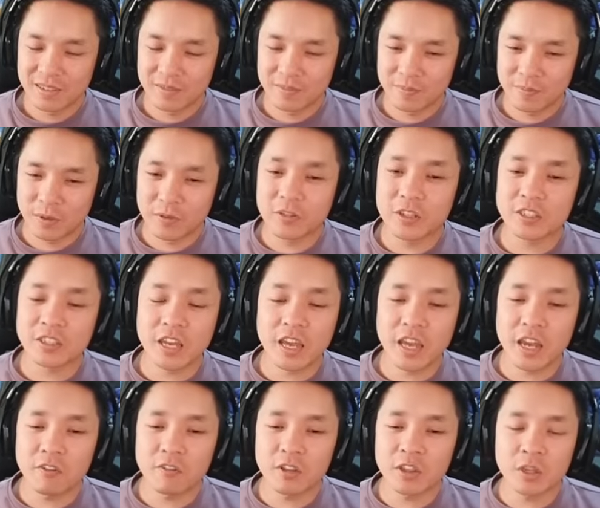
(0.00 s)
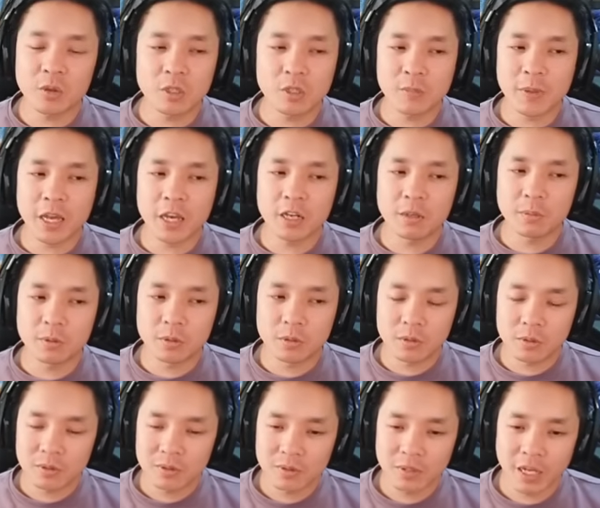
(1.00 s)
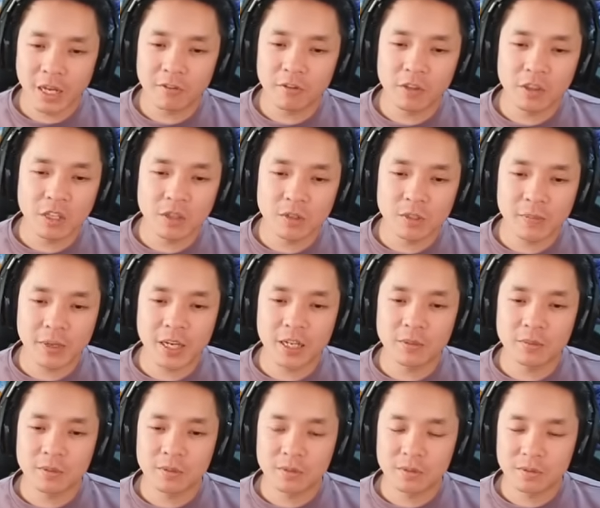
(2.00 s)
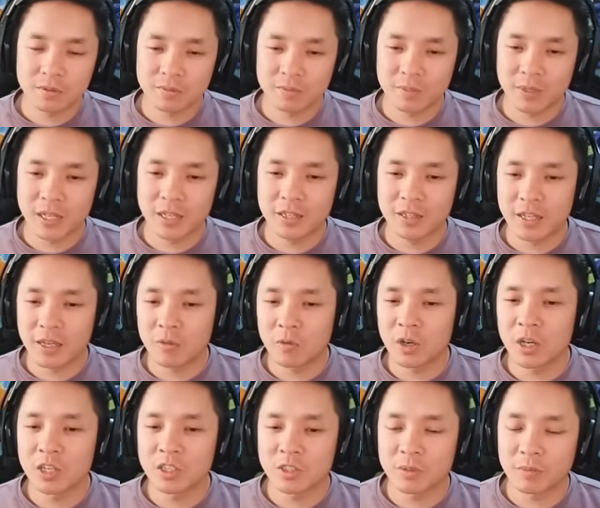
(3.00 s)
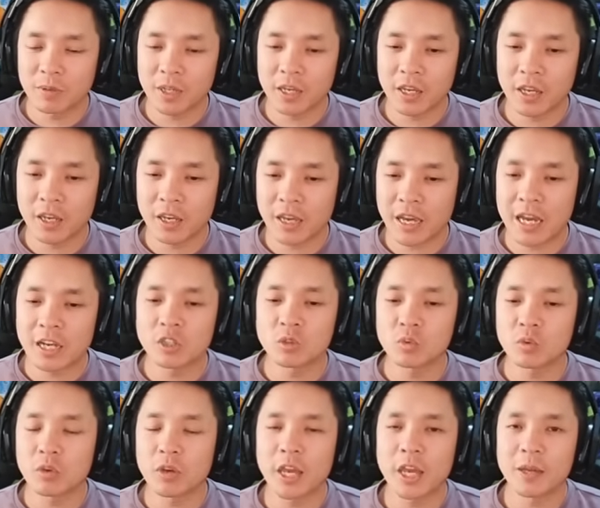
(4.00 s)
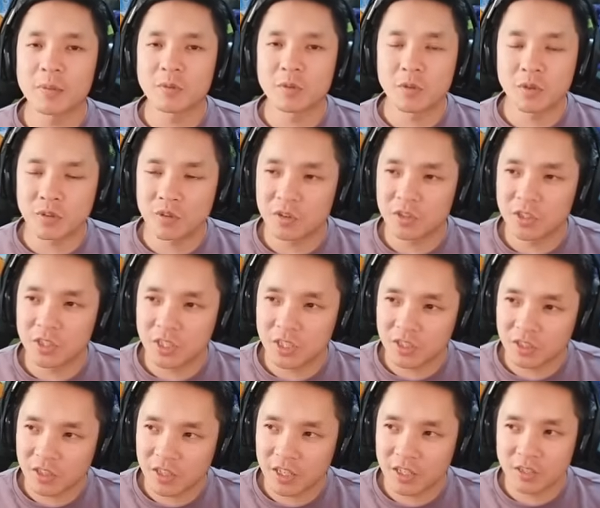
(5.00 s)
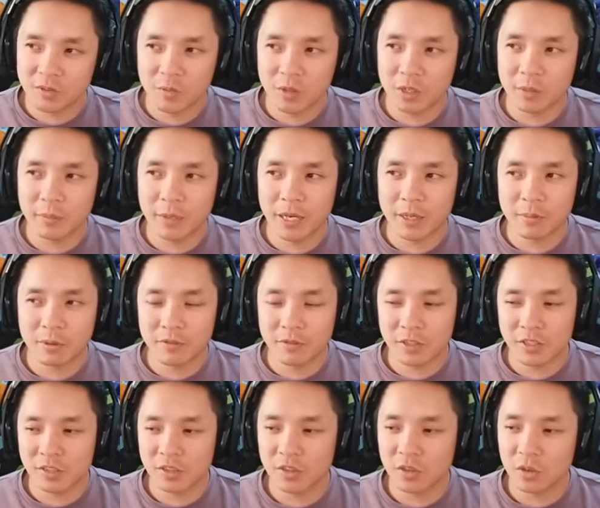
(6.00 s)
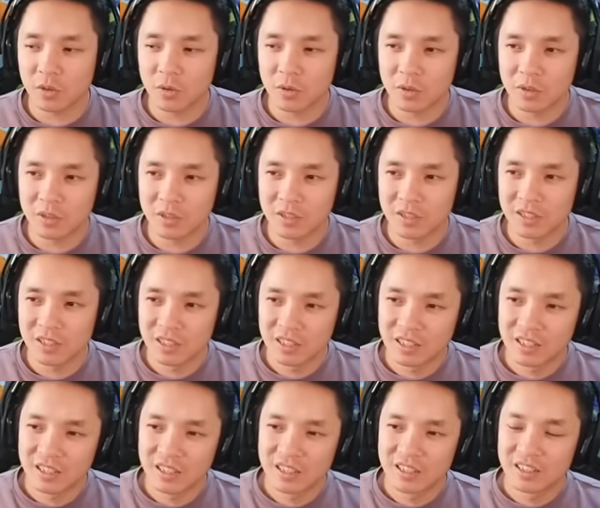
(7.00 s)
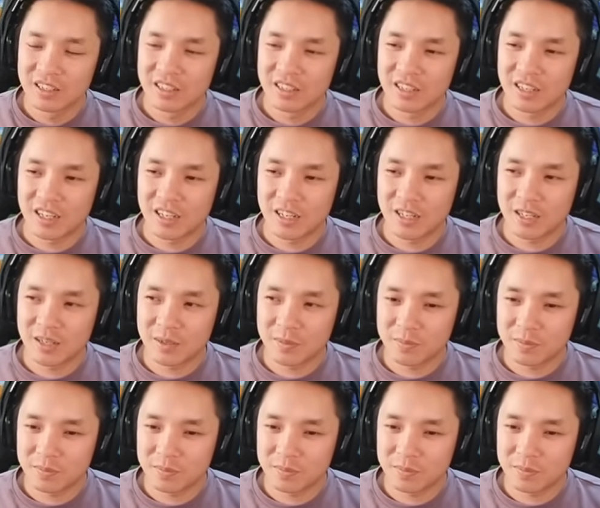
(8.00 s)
Professor, yeah, everything was bannable. Everything was bannable. But they wanted to play actual games with Origi, so they didn't want to ban Professor's Oak. So